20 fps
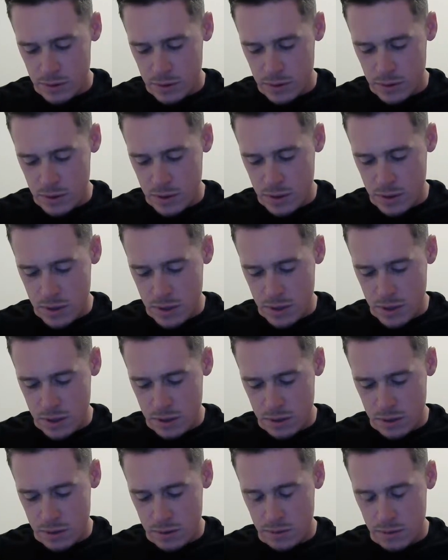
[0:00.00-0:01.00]

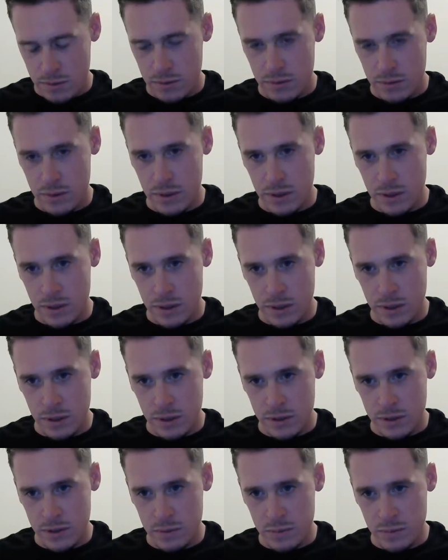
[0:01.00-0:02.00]
yeah, and
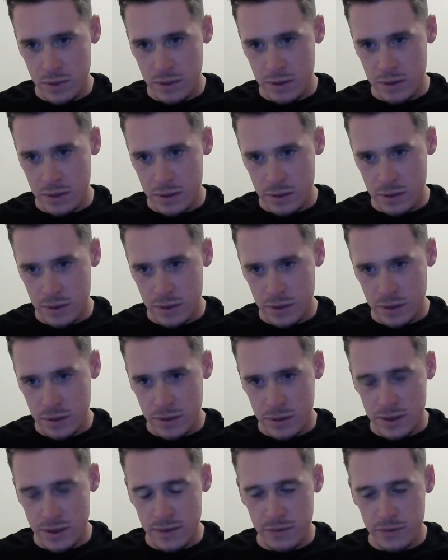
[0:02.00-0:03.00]
it's about
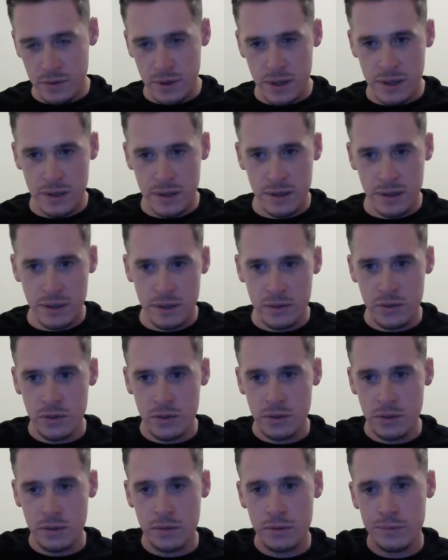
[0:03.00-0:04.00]
it's after eight now,
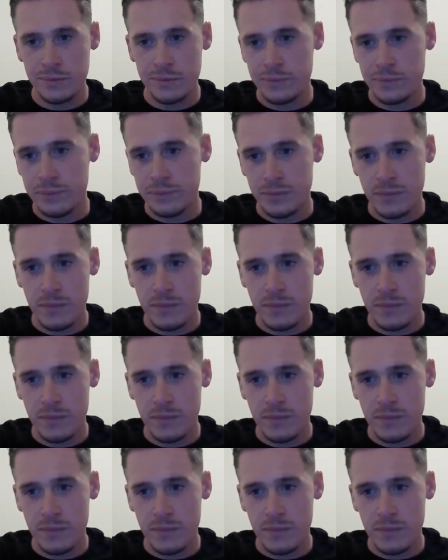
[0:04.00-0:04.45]
so